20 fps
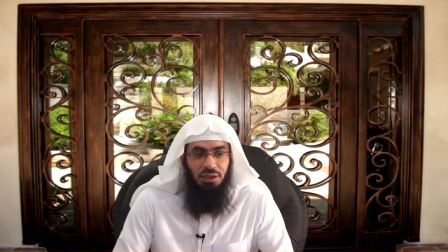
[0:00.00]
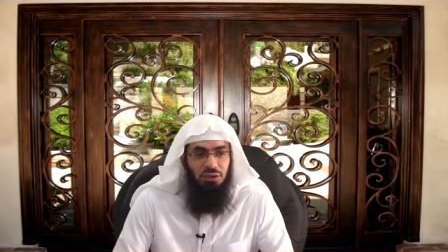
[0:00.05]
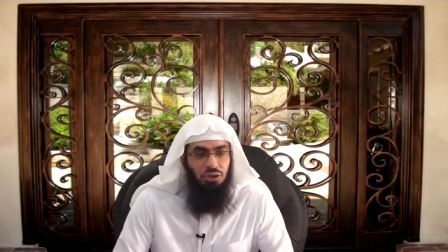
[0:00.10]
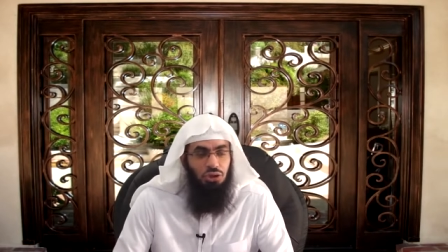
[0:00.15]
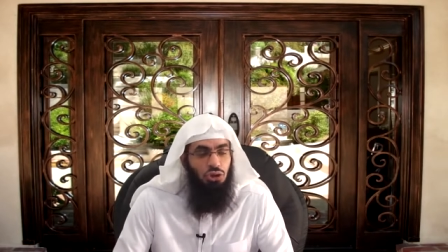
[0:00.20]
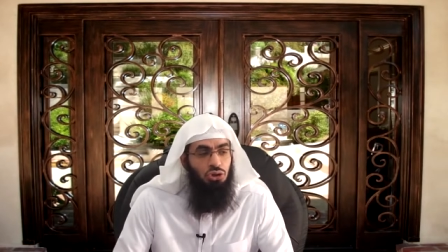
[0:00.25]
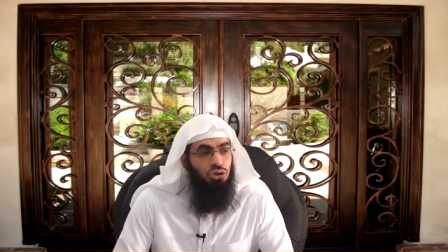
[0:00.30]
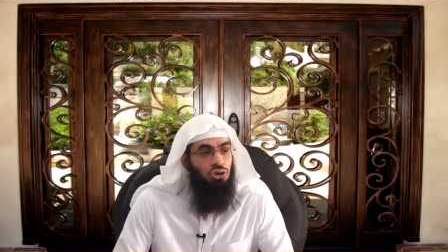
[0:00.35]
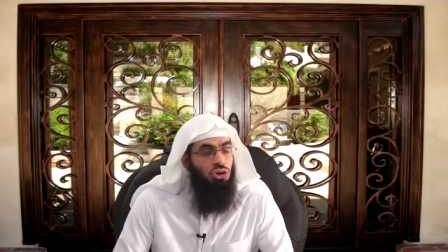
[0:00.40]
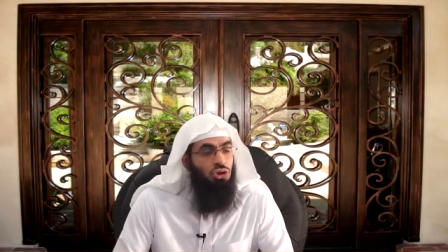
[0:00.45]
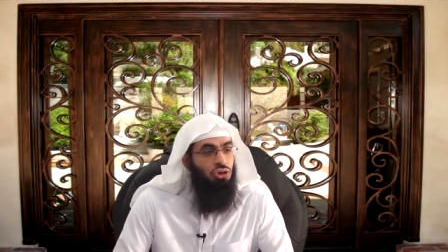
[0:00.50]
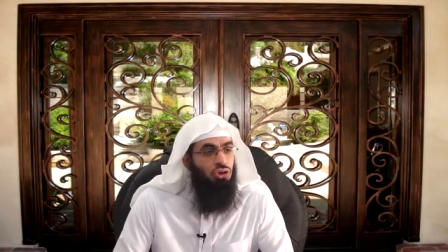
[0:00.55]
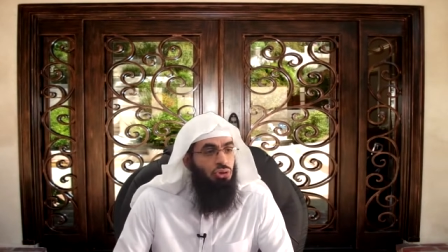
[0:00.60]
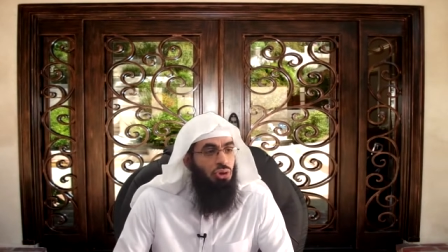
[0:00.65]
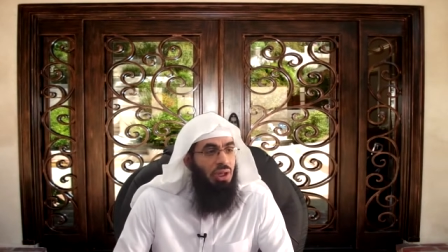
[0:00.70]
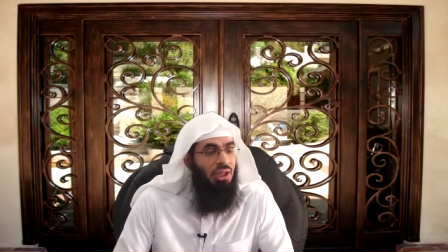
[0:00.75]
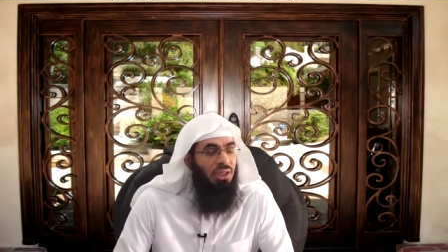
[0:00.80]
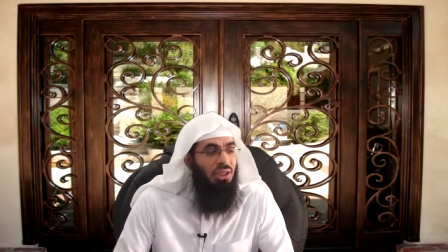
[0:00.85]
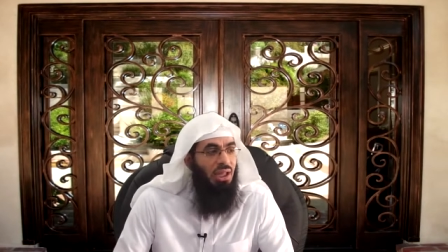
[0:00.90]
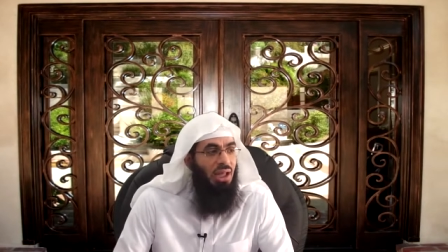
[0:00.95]
So turn to
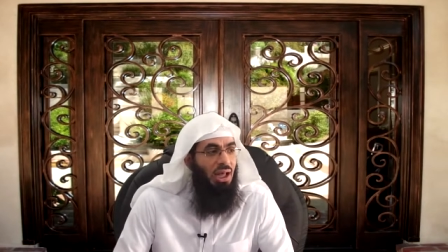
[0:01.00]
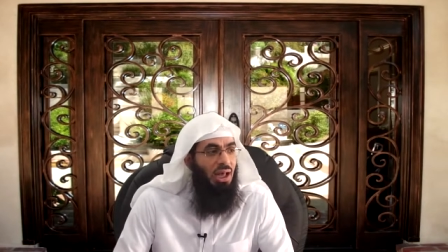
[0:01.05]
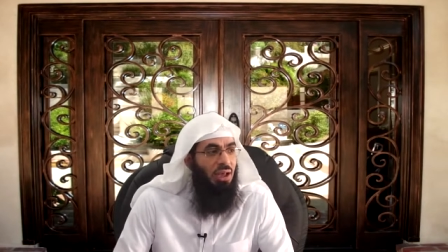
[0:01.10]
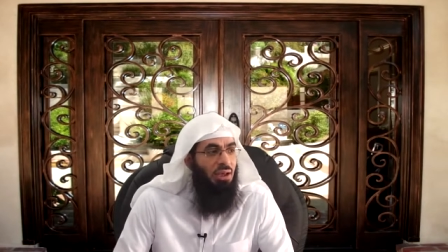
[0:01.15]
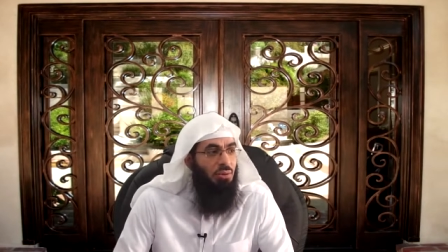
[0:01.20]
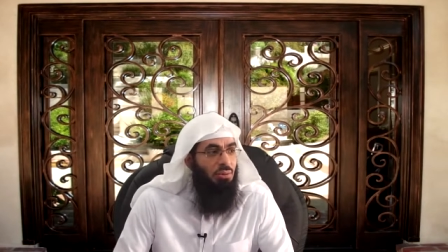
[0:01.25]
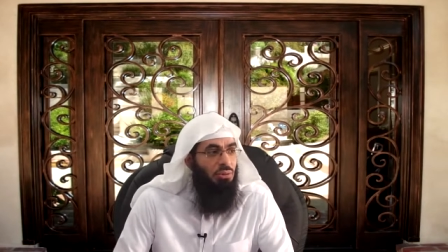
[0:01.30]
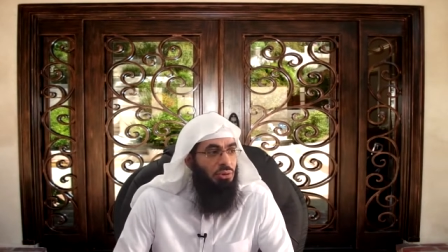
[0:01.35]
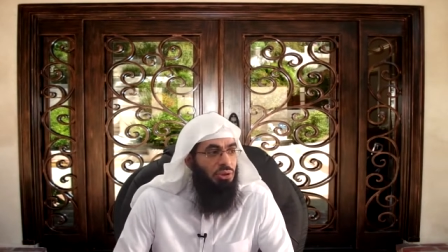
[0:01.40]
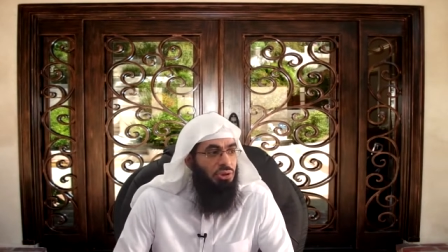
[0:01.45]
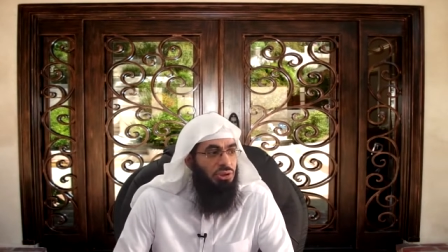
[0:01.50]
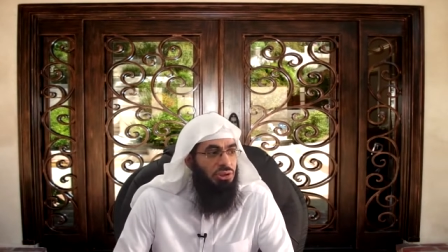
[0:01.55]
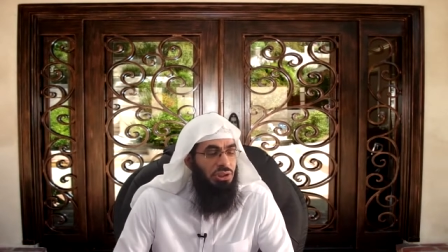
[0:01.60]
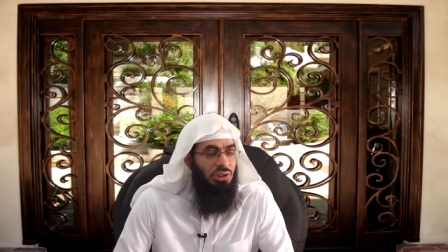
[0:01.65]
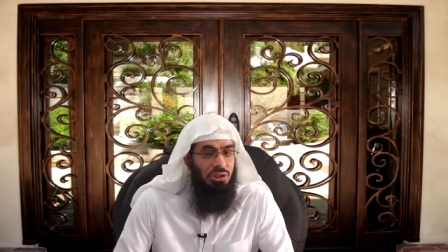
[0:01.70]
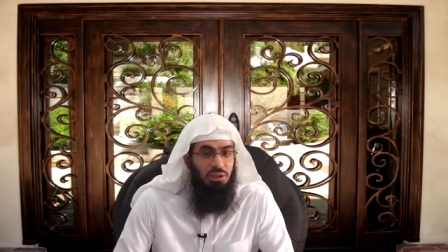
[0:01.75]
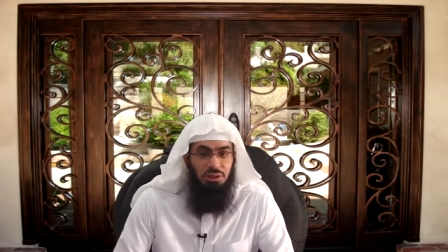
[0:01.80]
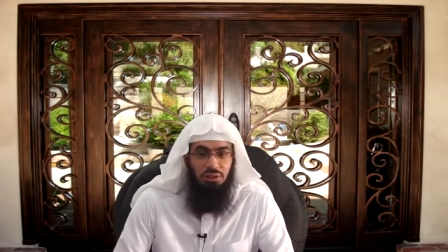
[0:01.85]
Allah in mercy.